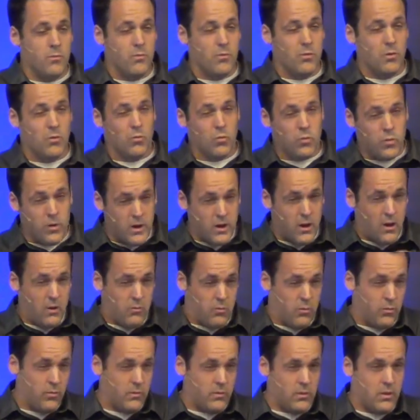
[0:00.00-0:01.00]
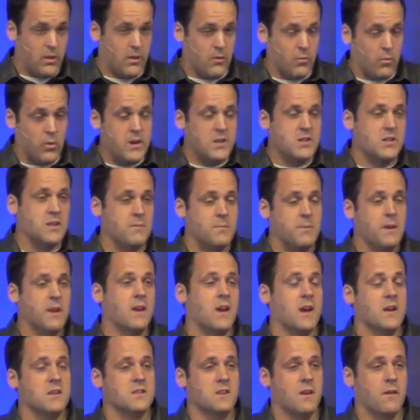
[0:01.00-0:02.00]
originally
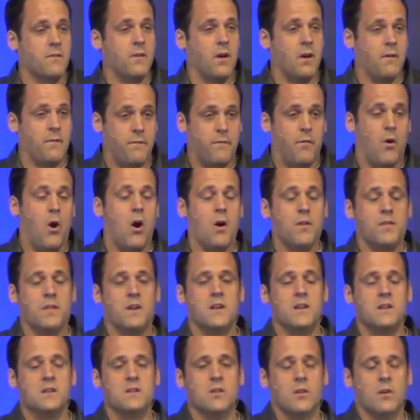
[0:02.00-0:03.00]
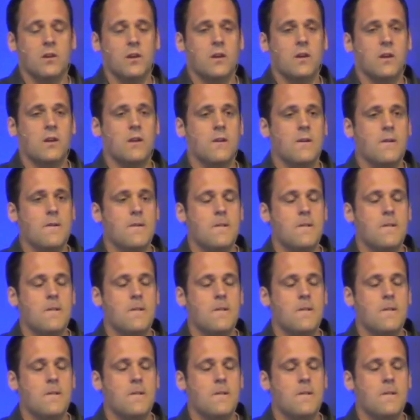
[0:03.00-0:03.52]
because of a fall that he took.